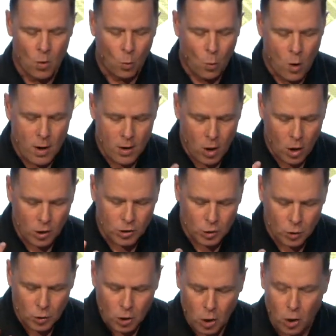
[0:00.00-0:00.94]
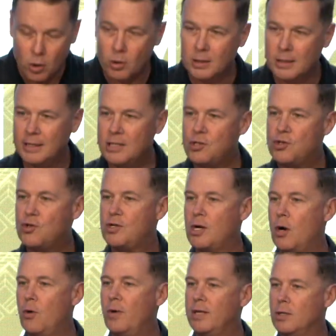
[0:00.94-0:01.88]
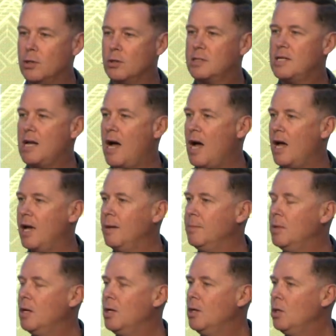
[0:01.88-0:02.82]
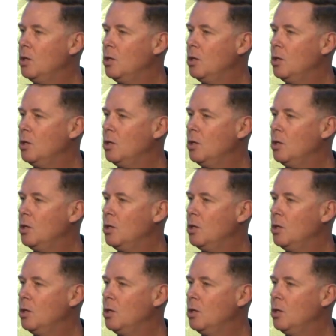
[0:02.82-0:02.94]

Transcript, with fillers: Where are you currently sowing your time,